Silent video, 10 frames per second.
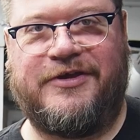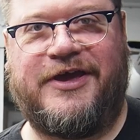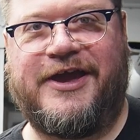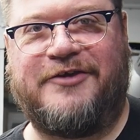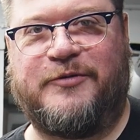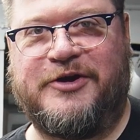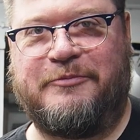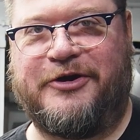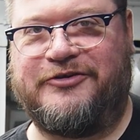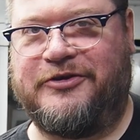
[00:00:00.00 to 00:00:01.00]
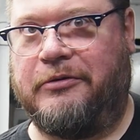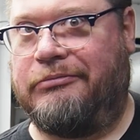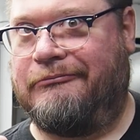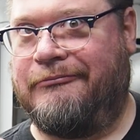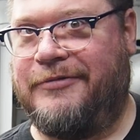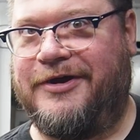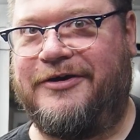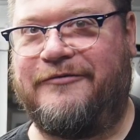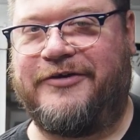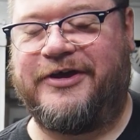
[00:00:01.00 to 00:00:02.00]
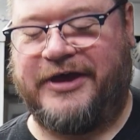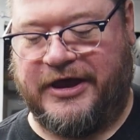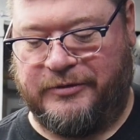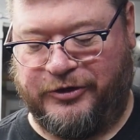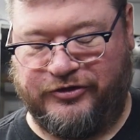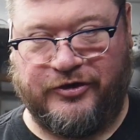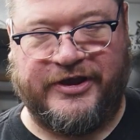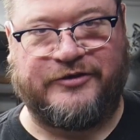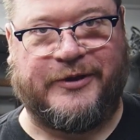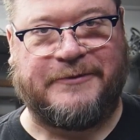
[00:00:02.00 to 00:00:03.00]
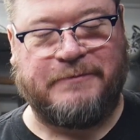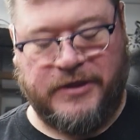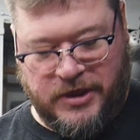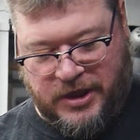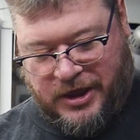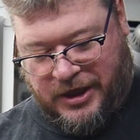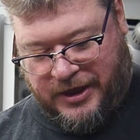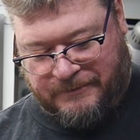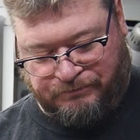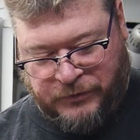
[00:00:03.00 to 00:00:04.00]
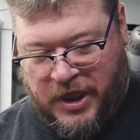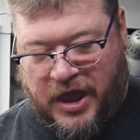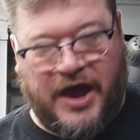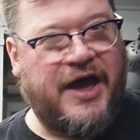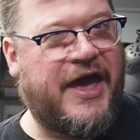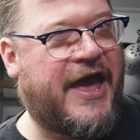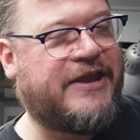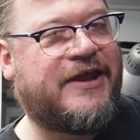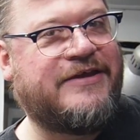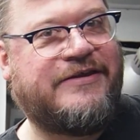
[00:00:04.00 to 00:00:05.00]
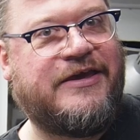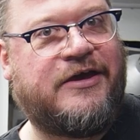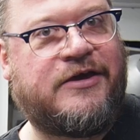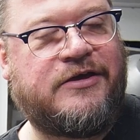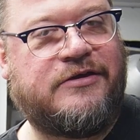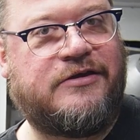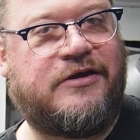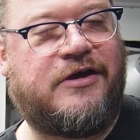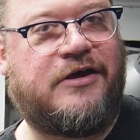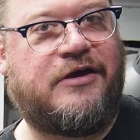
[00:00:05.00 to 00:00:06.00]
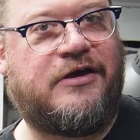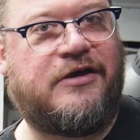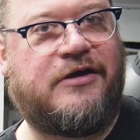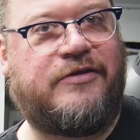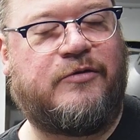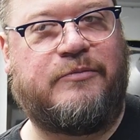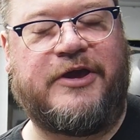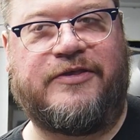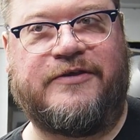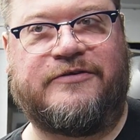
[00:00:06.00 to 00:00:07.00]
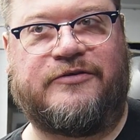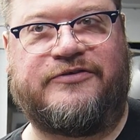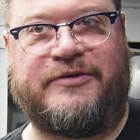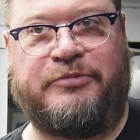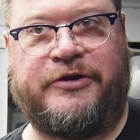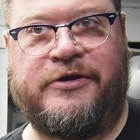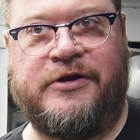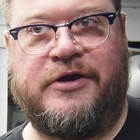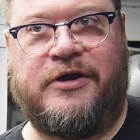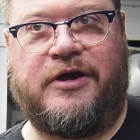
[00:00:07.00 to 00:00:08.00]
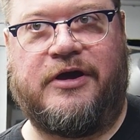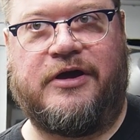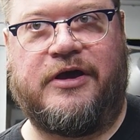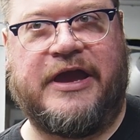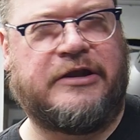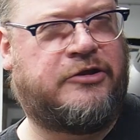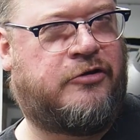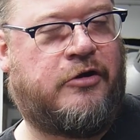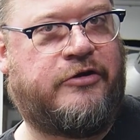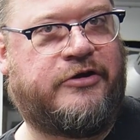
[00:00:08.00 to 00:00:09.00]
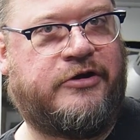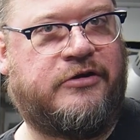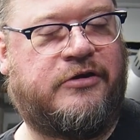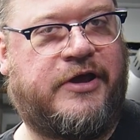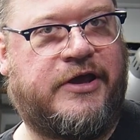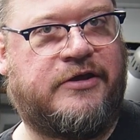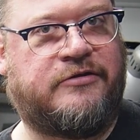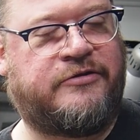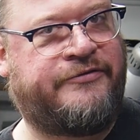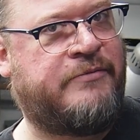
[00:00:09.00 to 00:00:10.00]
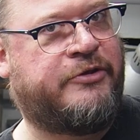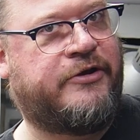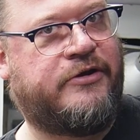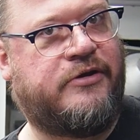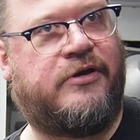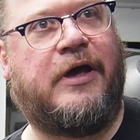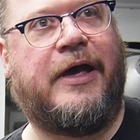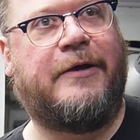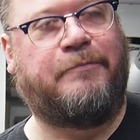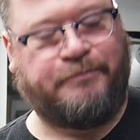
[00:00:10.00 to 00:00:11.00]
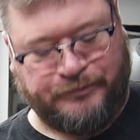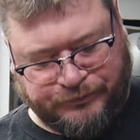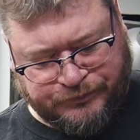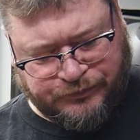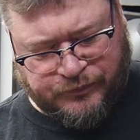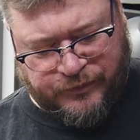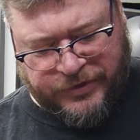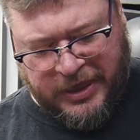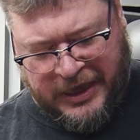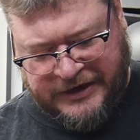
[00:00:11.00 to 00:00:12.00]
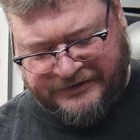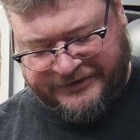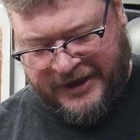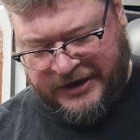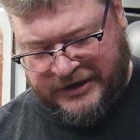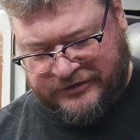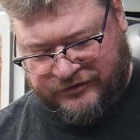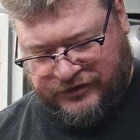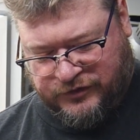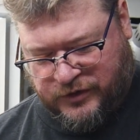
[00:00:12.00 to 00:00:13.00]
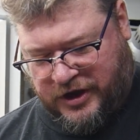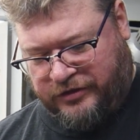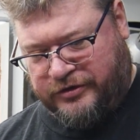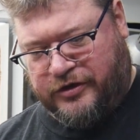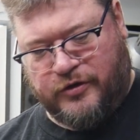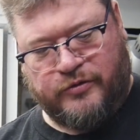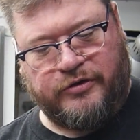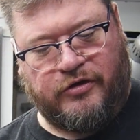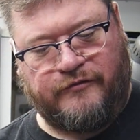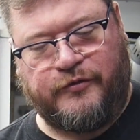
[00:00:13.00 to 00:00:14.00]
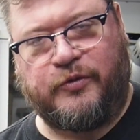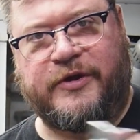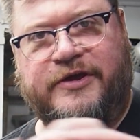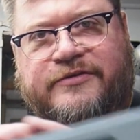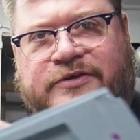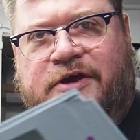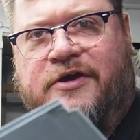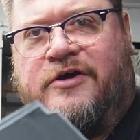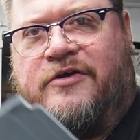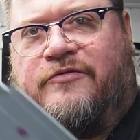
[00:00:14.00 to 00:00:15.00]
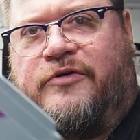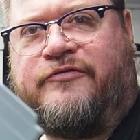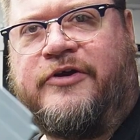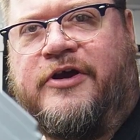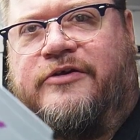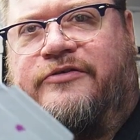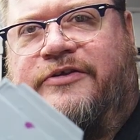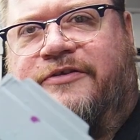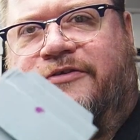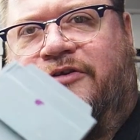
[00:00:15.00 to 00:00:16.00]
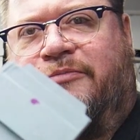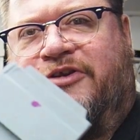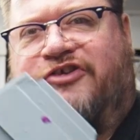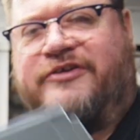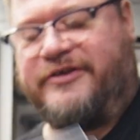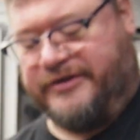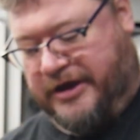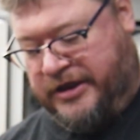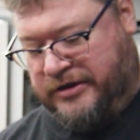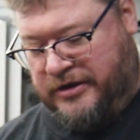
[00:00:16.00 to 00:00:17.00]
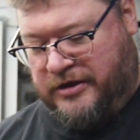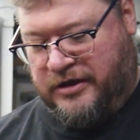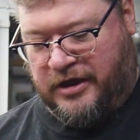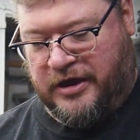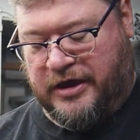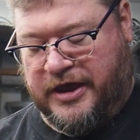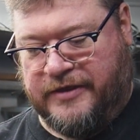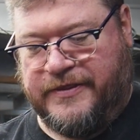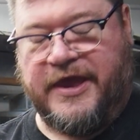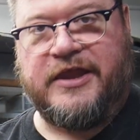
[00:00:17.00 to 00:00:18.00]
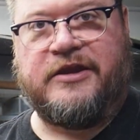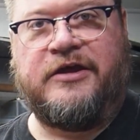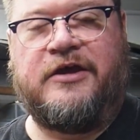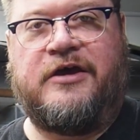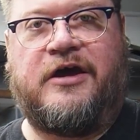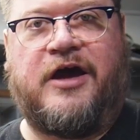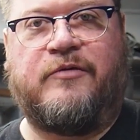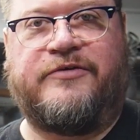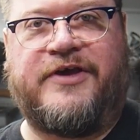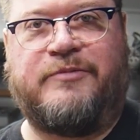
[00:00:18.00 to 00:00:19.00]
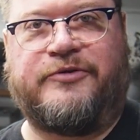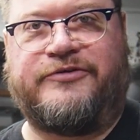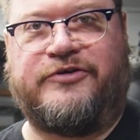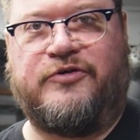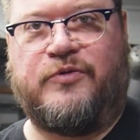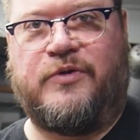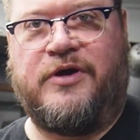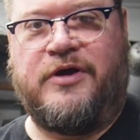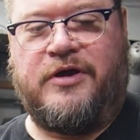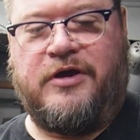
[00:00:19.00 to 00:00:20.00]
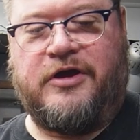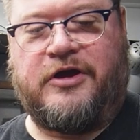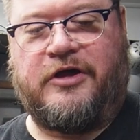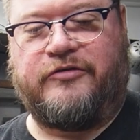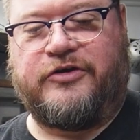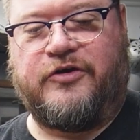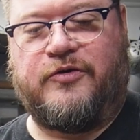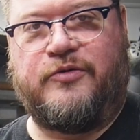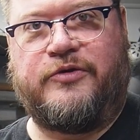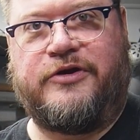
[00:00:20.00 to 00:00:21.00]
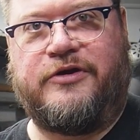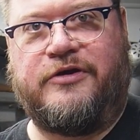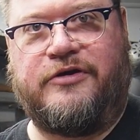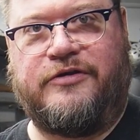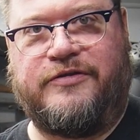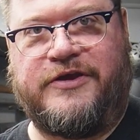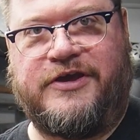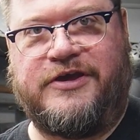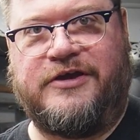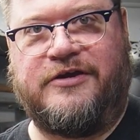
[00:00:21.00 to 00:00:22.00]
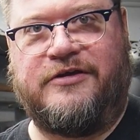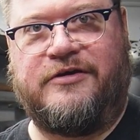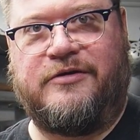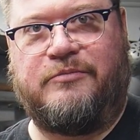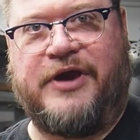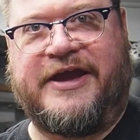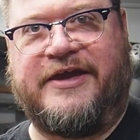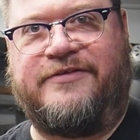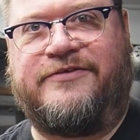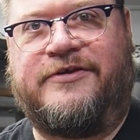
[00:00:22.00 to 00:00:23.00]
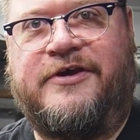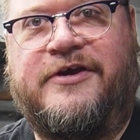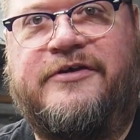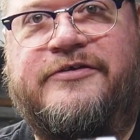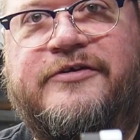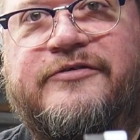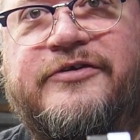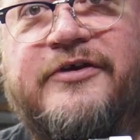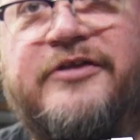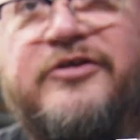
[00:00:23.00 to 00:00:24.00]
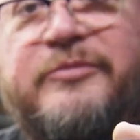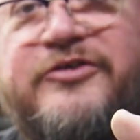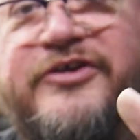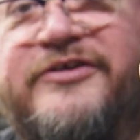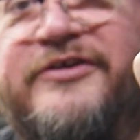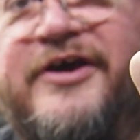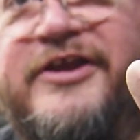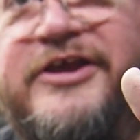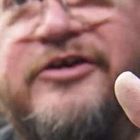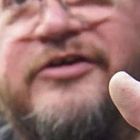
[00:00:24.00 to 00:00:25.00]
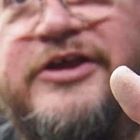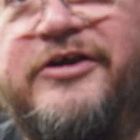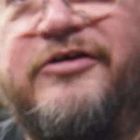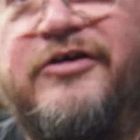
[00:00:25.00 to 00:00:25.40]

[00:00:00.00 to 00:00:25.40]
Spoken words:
Hey guys, welcome to part 2 of how to build your own X-Wing. Had an idea that would make things a little simpler and a little harder and a little simpler. I decided to color code all 4 wings, 4 different colors. That's a little magenta dot. And then I was able to color code the brackets. So there's a little magenta dot here and here